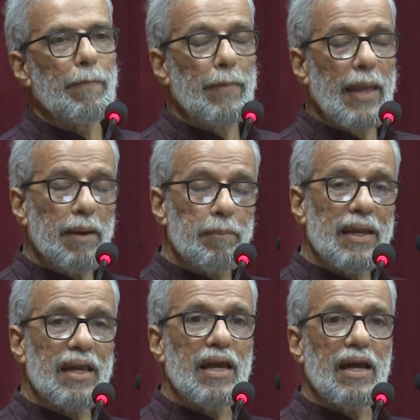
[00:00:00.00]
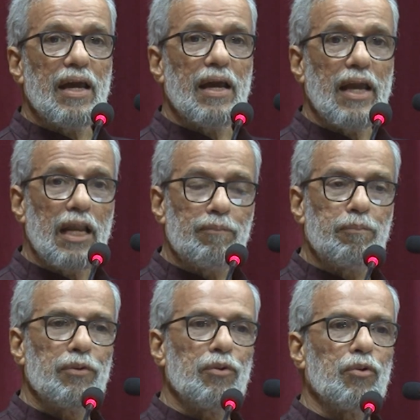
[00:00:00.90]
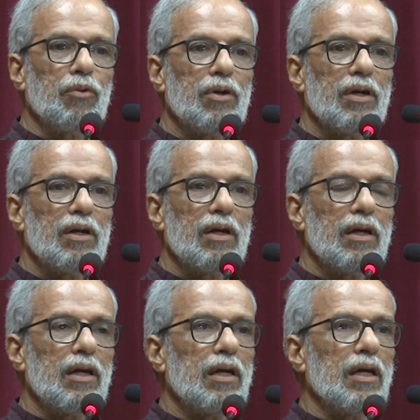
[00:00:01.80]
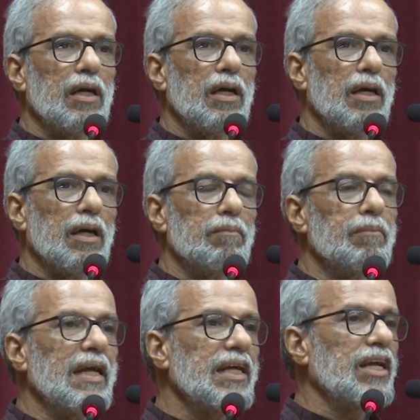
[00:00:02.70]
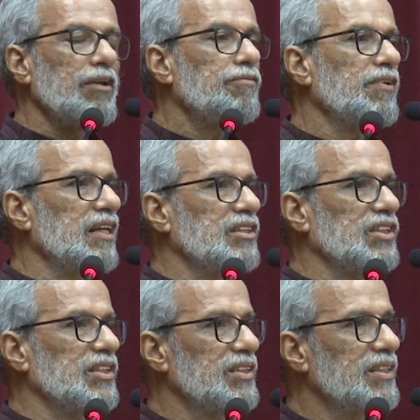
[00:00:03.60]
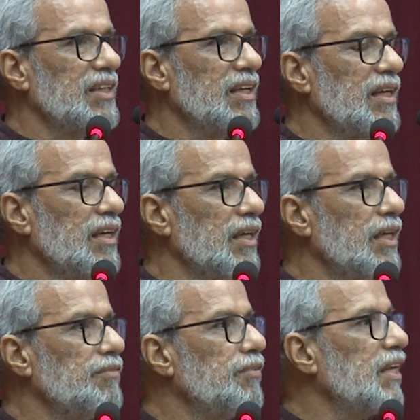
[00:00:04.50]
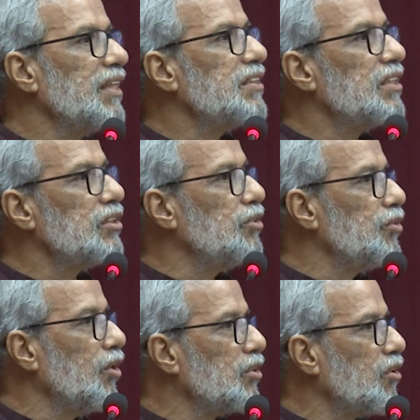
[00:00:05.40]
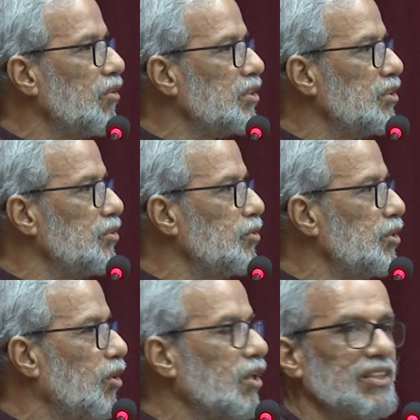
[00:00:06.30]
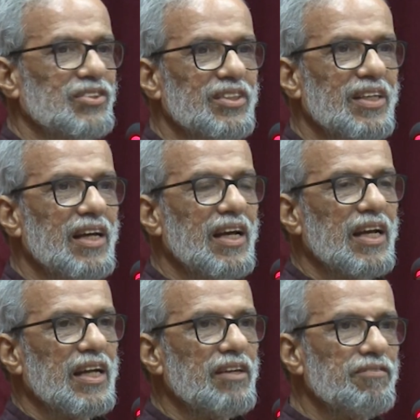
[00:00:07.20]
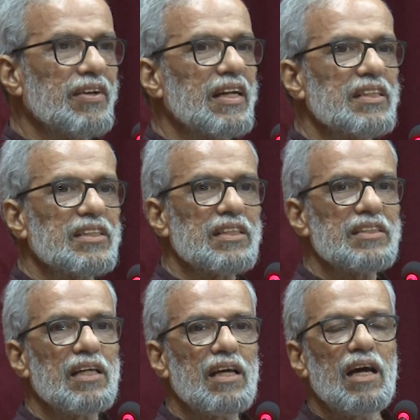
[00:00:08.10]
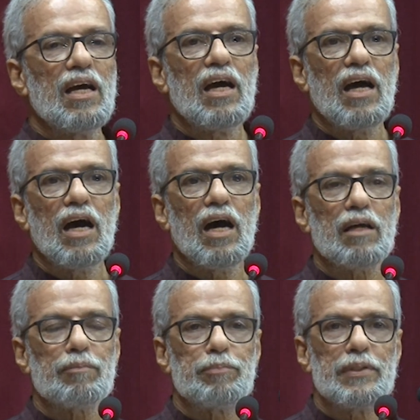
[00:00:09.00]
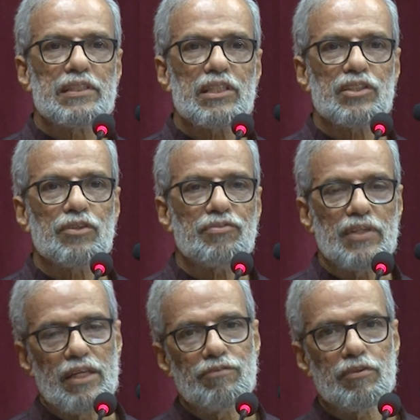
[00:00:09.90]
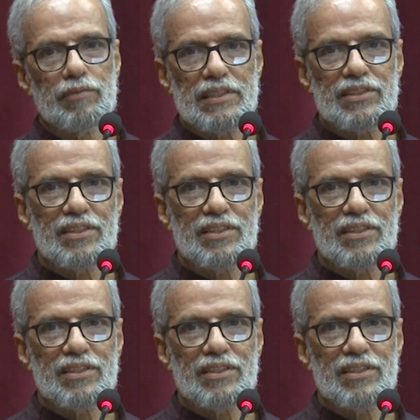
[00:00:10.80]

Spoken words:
They may help you make inferences. Inferences do not constitute knowledge. Inferences are pieces of information.